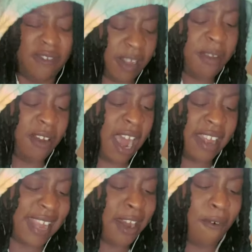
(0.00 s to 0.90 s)
Some of you guys,
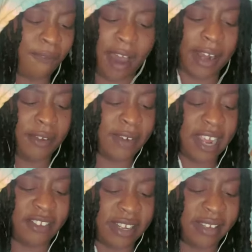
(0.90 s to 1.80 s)
they don't follow you. They
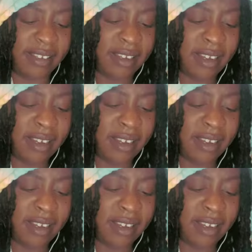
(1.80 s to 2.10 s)
just,